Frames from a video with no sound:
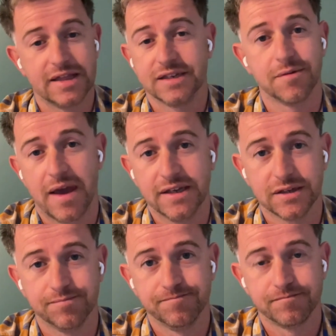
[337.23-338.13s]
I think
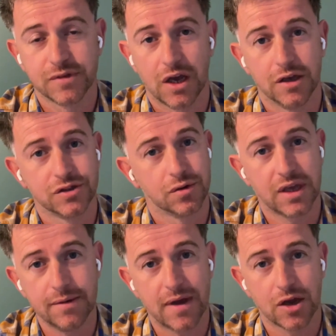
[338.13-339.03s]
that's amazing.
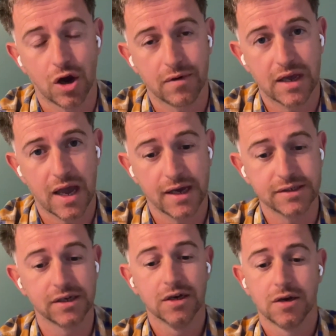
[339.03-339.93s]
So keep that
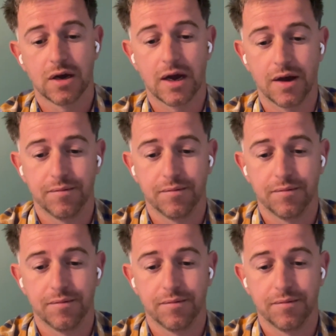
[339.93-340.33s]
going, guys.